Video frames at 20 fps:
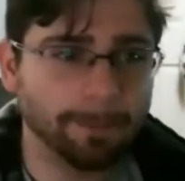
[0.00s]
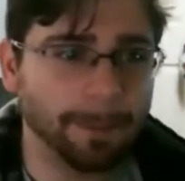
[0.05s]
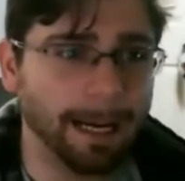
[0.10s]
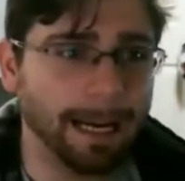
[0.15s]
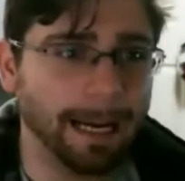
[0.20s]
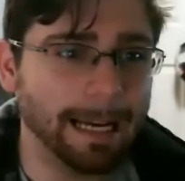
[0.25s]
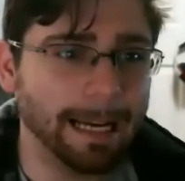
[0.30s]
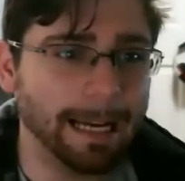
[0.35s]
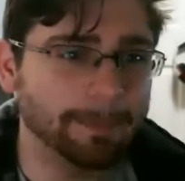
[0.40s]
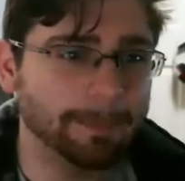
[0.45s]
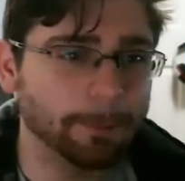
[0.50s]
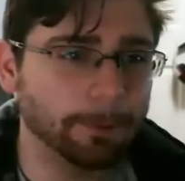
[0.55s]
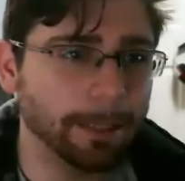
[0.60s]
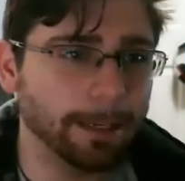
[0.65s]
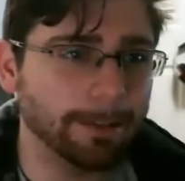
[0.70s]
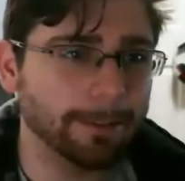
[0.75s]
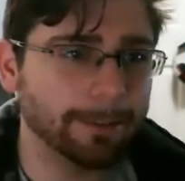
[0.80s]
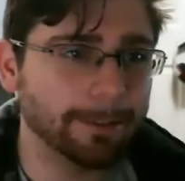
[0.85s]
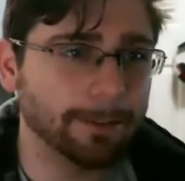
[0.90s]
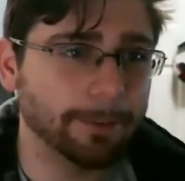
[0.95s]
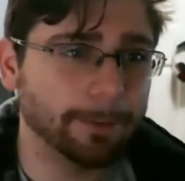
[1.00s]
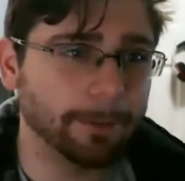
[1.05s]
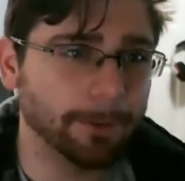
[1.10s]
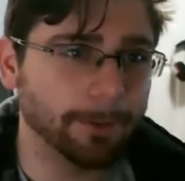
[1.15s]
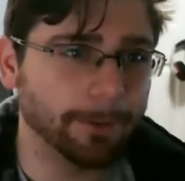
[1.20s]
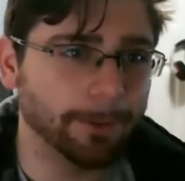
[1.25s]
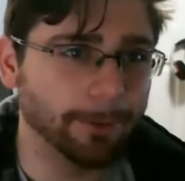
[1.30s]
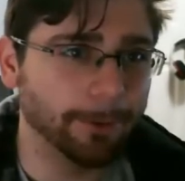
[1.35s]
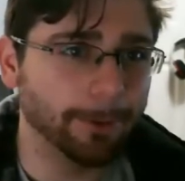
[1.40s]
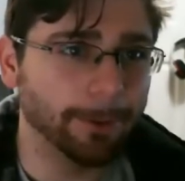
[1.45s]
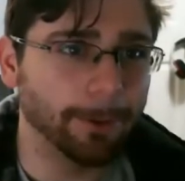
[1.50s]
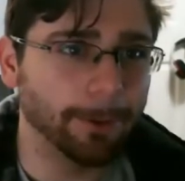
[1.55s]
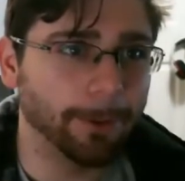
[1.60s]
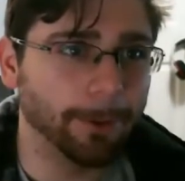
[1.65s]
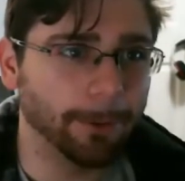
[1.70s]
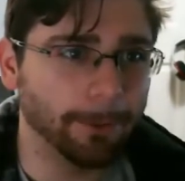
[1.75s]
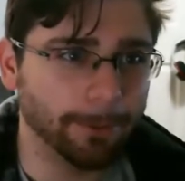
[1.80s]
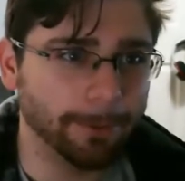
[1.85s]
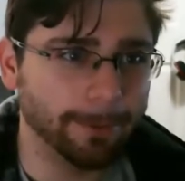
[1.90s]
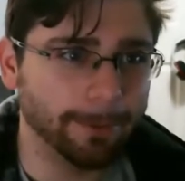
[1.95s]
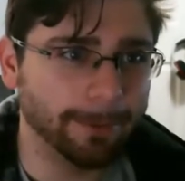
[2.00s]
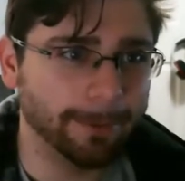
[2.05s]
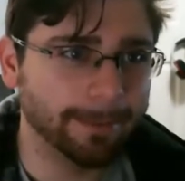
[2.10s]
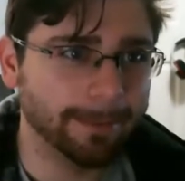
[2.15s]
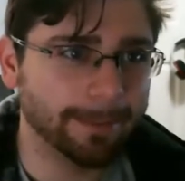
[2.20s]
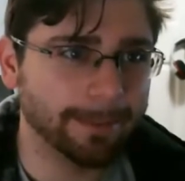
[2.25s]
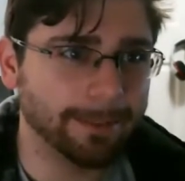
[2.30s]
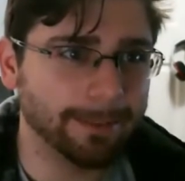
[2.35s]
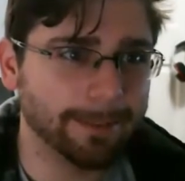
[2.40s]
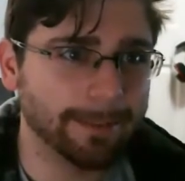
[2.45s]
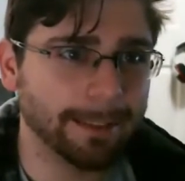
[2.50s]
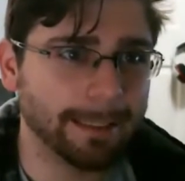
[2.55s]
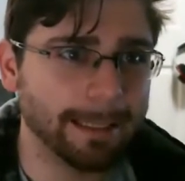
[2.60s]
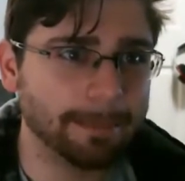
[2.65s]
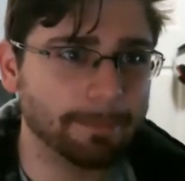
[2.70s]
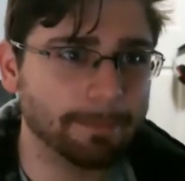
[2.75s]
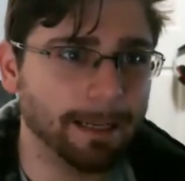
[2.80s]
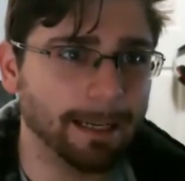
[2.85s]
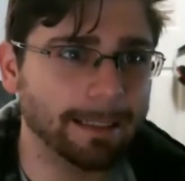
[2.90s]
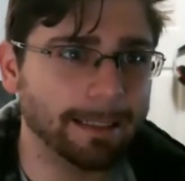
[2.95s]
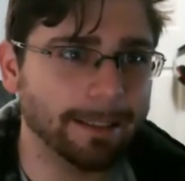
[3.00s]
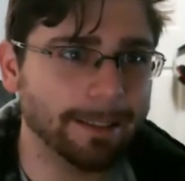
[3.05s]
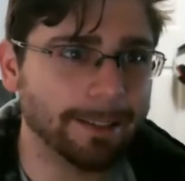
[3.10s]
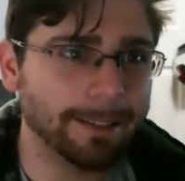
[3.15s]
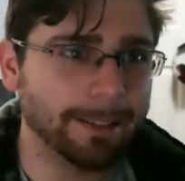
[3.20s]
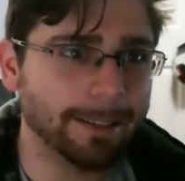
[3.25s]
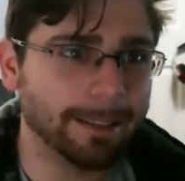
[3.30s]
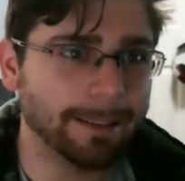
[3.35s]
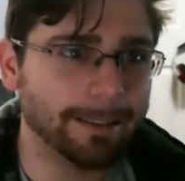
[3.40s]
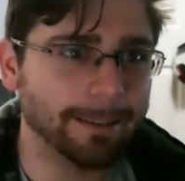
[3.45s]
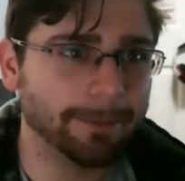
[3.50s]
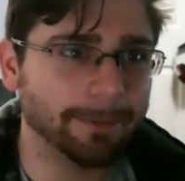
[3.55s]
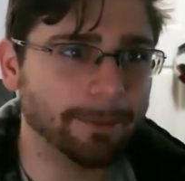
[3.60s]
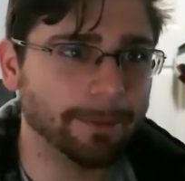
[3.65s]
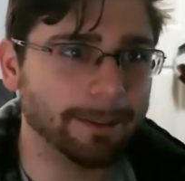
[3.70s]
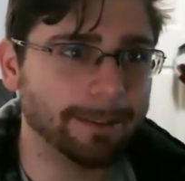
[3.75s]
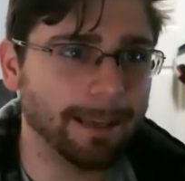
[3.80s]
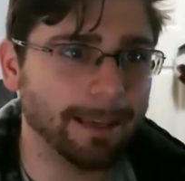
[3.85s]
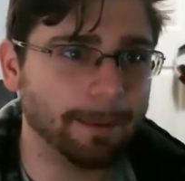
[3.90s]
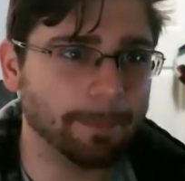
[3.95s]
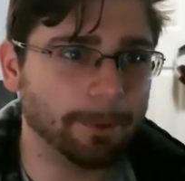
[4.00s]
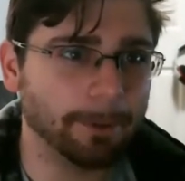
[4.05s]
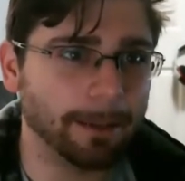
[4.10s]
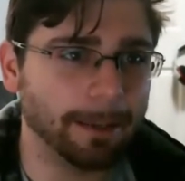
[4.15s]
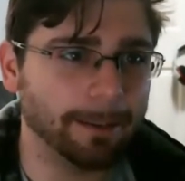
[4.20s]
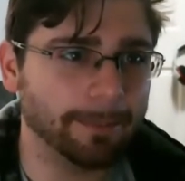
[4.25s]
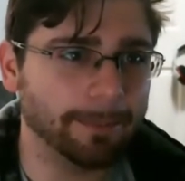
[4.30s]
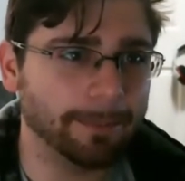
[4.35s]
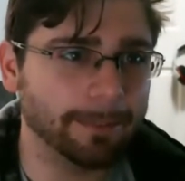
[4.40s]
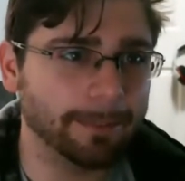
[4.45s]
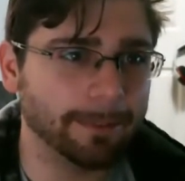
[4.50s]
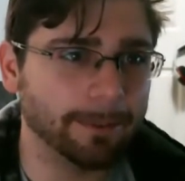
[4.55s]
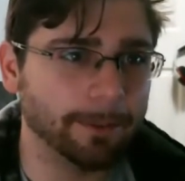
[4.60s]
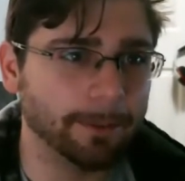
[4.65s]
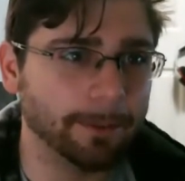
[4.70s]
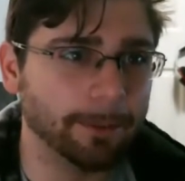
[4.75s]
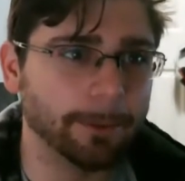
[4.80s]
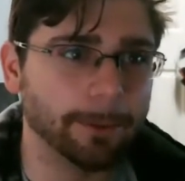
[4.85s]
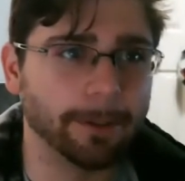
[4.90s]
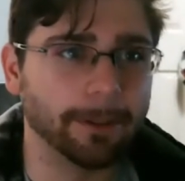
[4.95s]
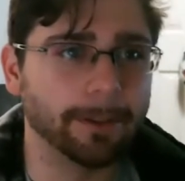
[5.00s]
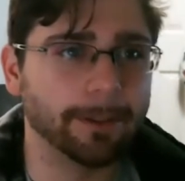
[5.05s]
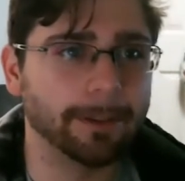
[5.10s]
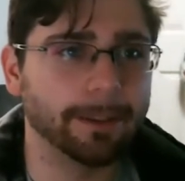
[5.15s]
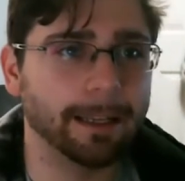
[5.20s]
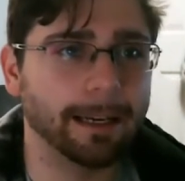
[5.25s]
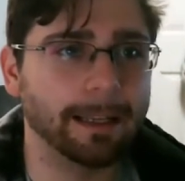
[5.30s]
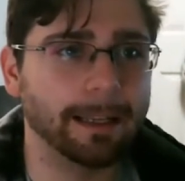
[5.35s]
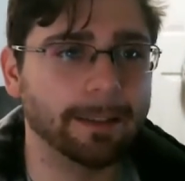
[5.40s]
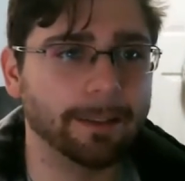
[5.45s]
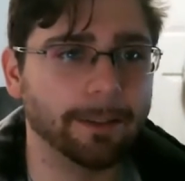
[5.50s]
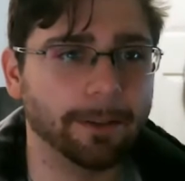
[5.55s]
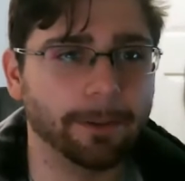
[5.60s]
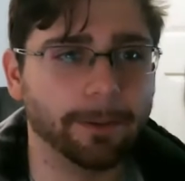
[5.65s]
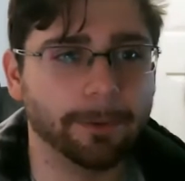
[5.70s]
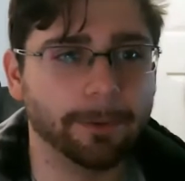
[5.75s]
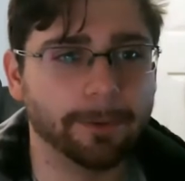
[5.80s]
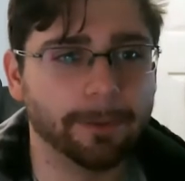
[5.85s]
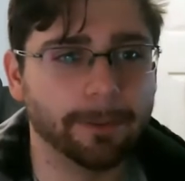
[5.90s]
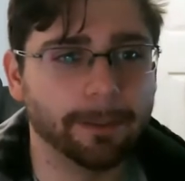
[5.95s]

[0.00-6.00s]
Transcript: buying them, who cares if they're new or old? As long as they keep buying that shit, what does Apple care if it's new or not new?